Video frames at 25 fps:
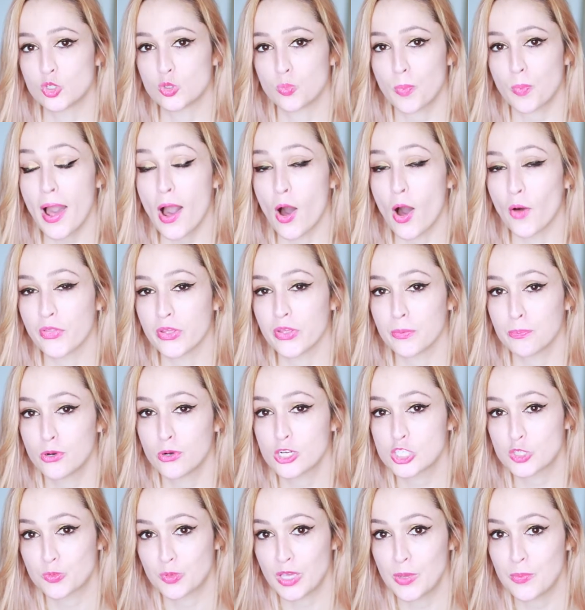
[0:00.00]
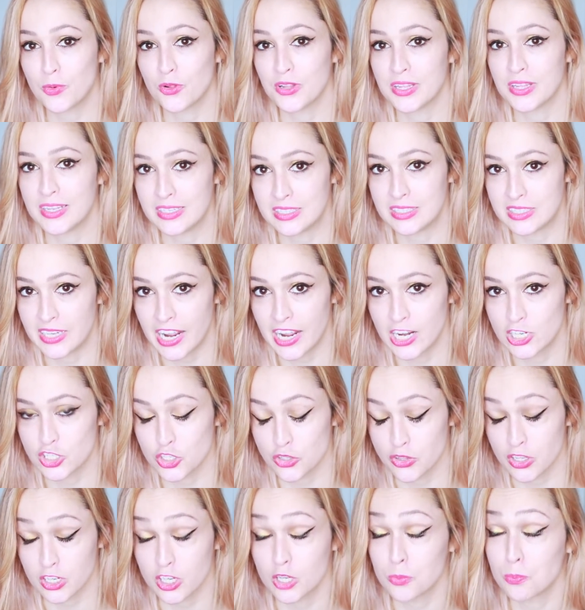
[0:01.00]
spout that puts people in
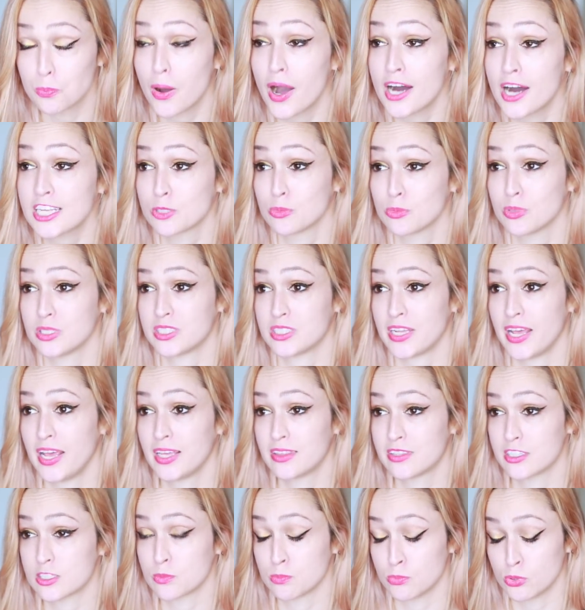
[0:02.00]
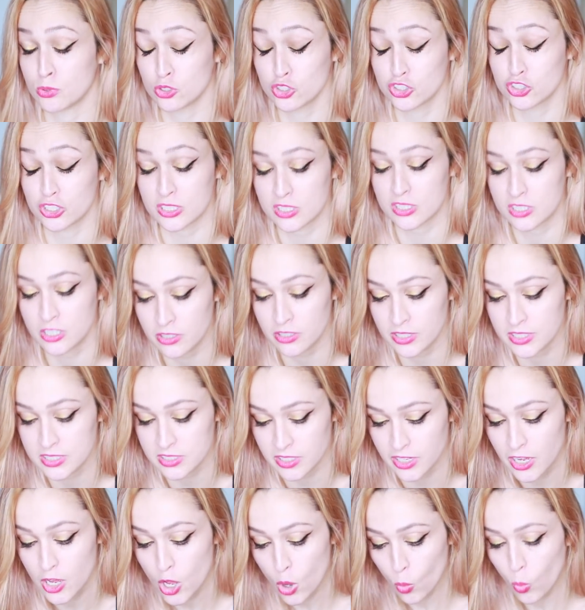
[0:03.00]
danger that could possibly take this bullshit
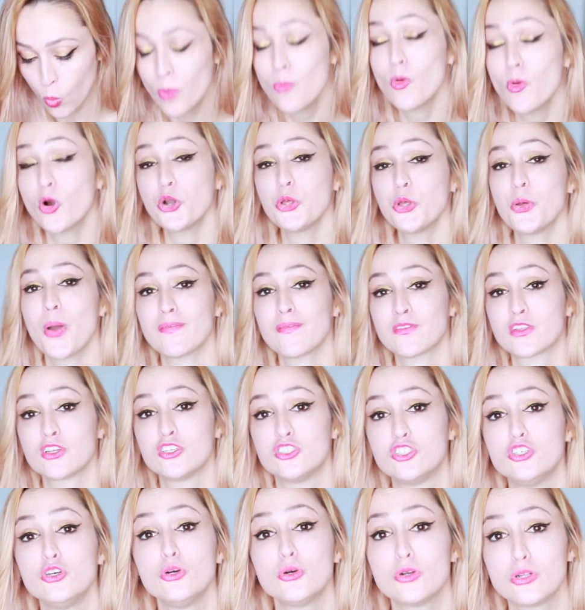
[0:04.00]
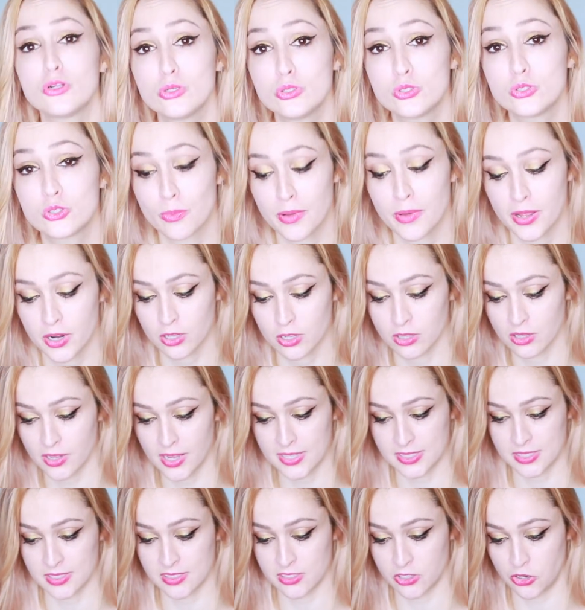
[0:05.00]
seriously? What more do you have to do to lose your medical
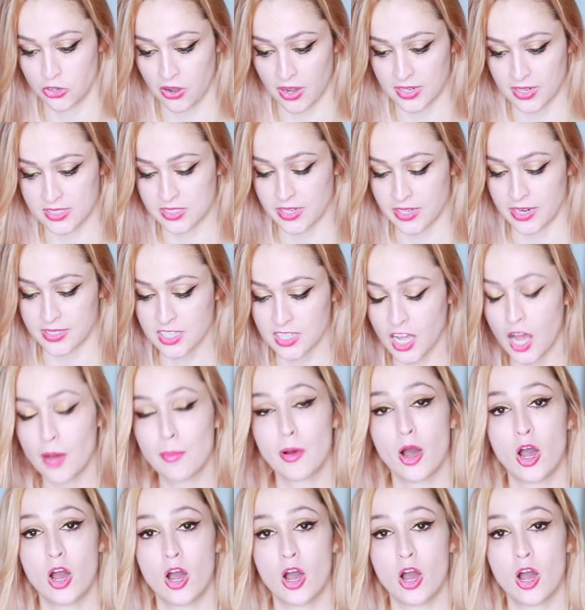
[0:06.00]
license in the United States? Come